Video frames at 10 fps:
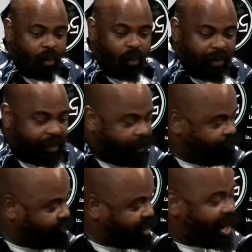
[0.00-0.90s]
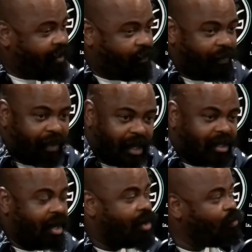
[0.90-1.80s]
with a knife, with a
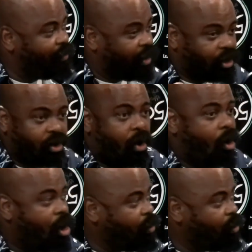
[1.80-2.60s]
gun, with a car,